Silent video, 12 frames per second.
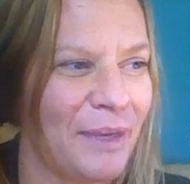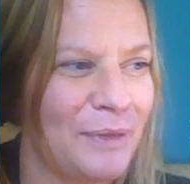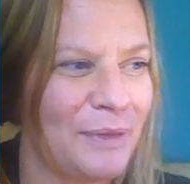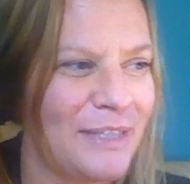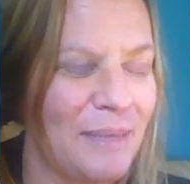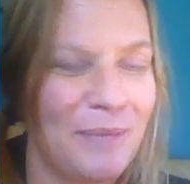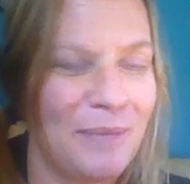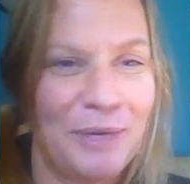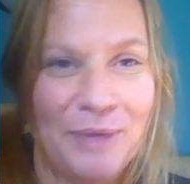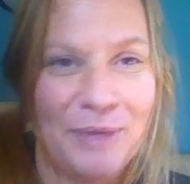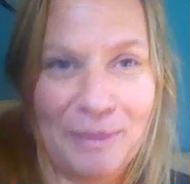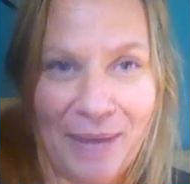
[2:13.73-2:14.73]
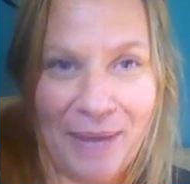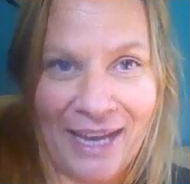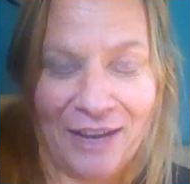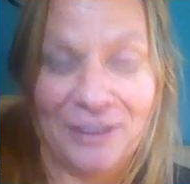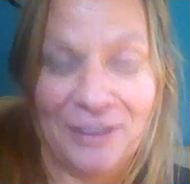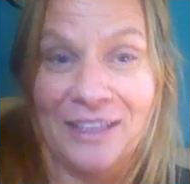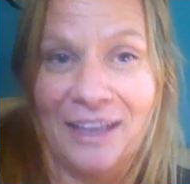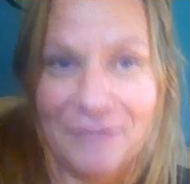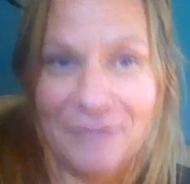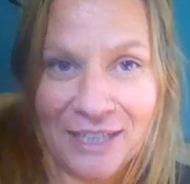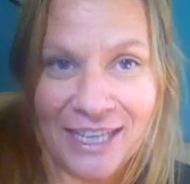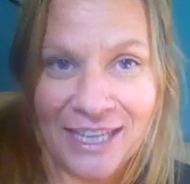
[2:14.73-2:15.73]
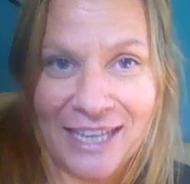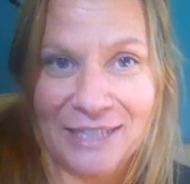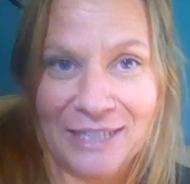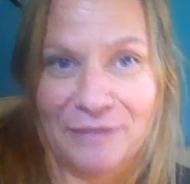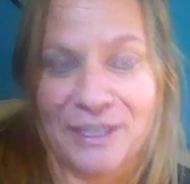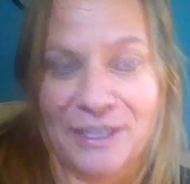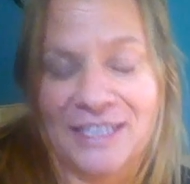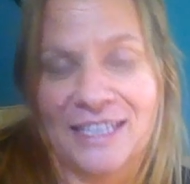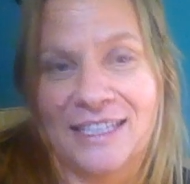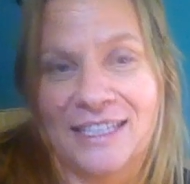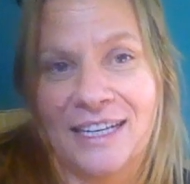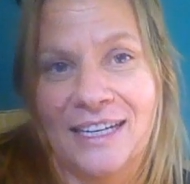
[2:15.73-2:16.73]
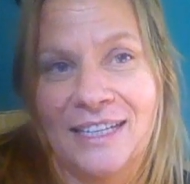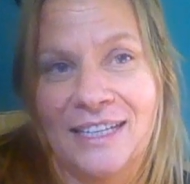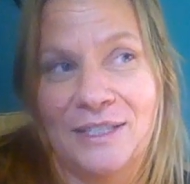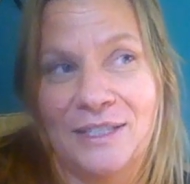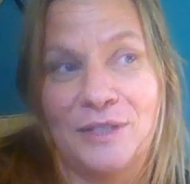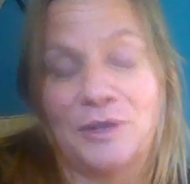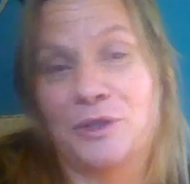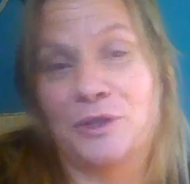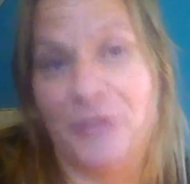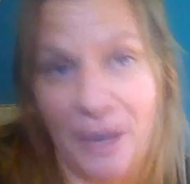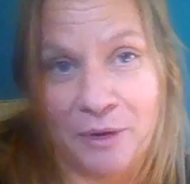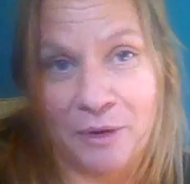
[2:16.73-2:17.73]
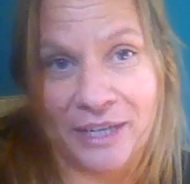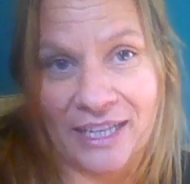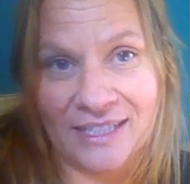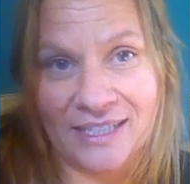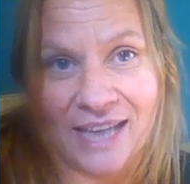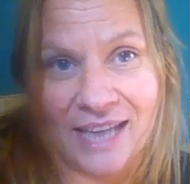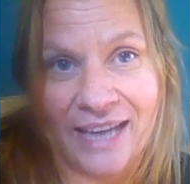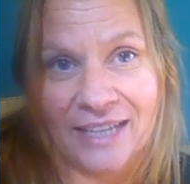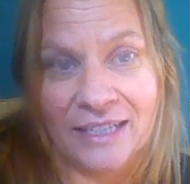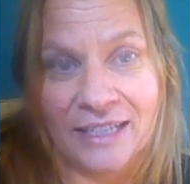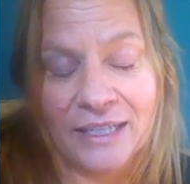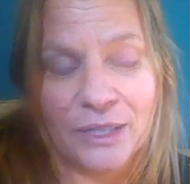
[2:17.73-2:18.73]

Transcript: there was something with my, on the Love Collective, because it's a, it's a social networking site.